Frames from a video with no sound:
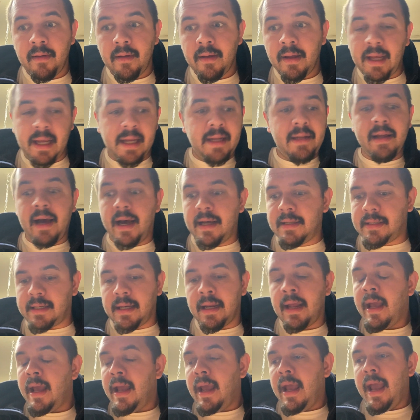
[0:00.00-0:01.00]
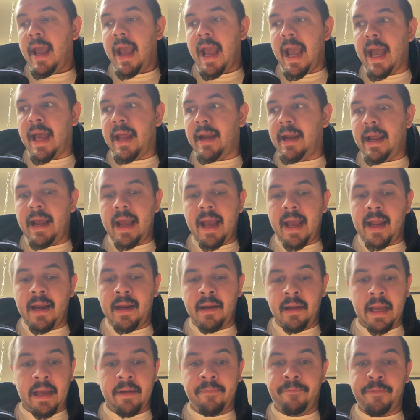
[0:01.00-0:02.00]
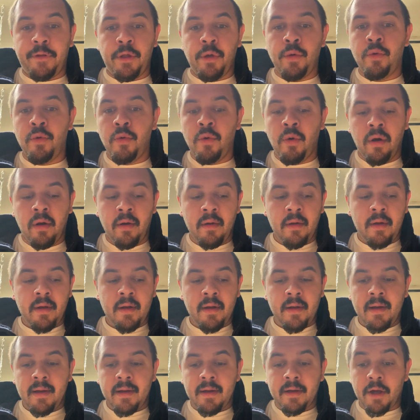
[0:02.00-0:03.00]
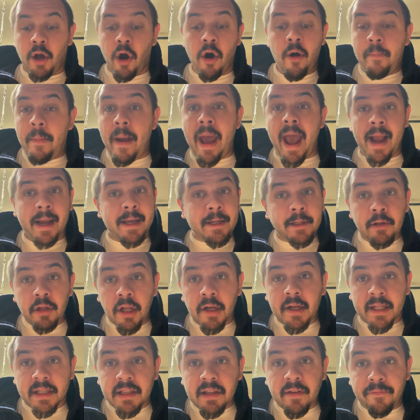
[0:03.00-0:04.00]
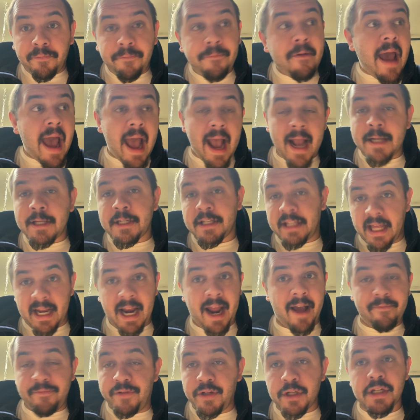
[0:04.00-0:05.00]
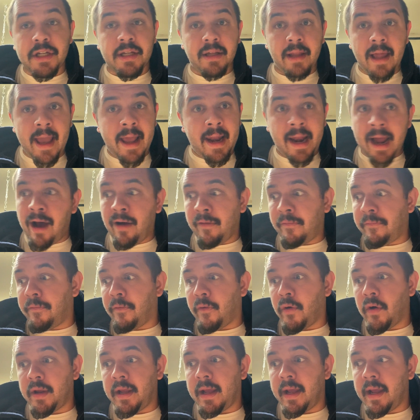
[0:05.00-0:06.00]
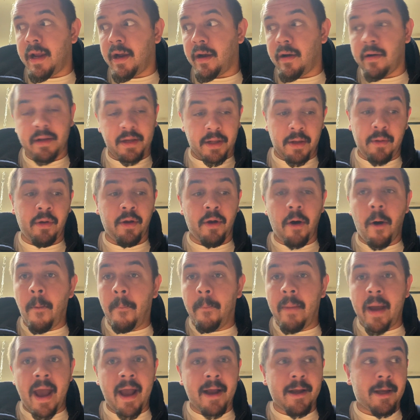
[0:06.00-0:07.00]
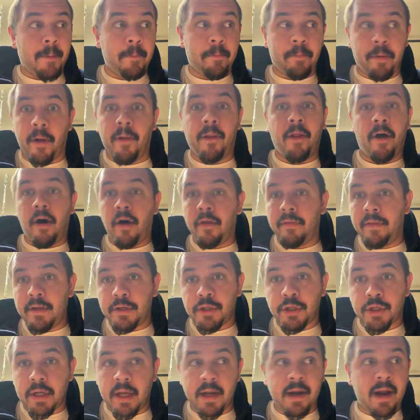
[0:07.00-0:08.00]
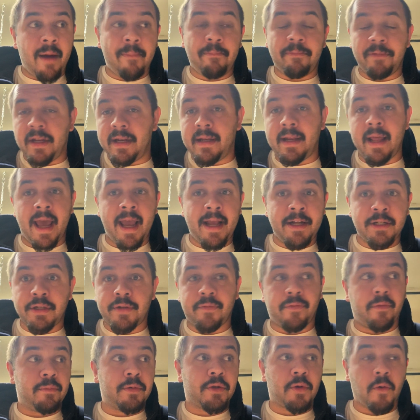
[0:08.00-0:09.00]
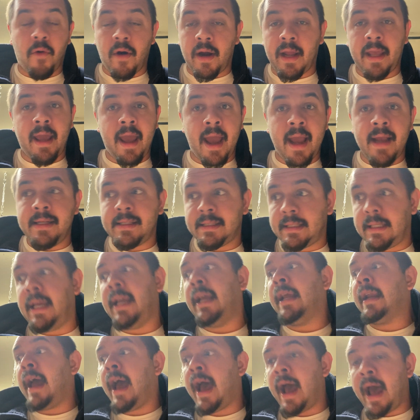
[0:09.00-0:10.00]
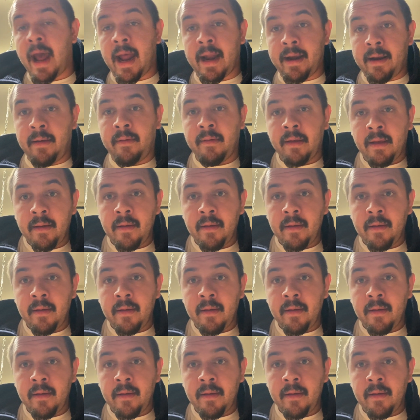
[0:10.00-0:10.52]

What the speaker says: He doesn't. And if you go back and look at the facts that I've just laid out for you here, and you can go back and pull all this shit up, the dates from 2018 on,